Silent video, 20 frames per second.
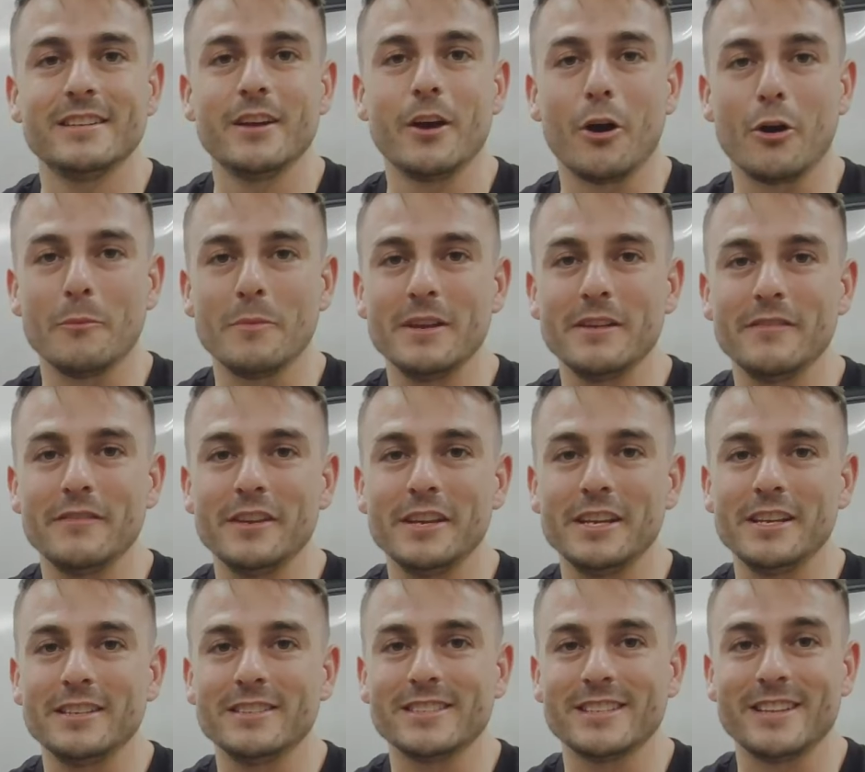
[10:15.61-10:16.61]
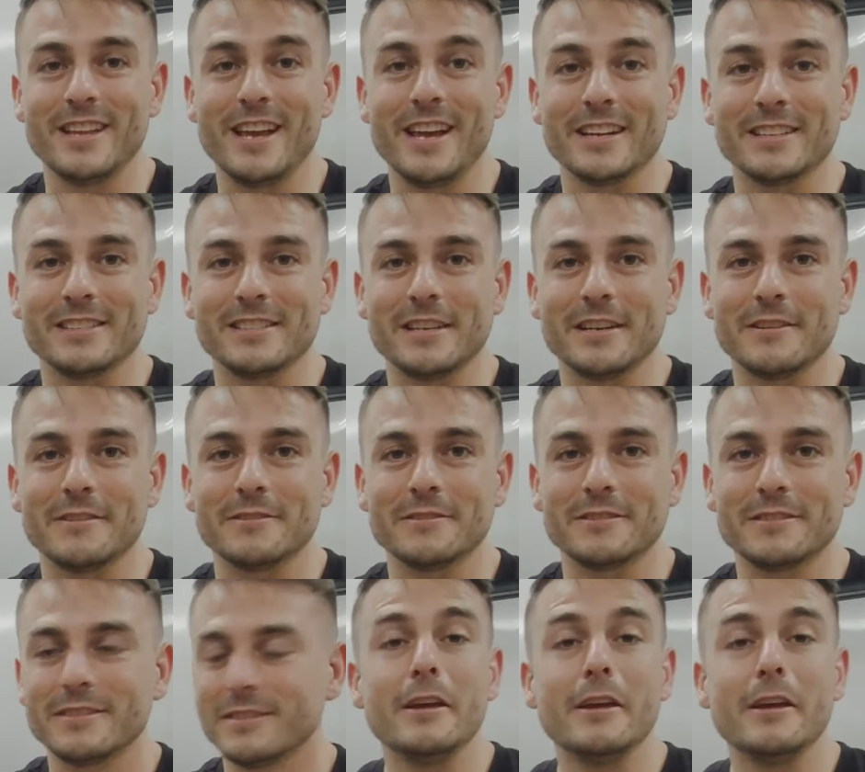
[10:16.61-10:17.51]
RPVs and the XLs.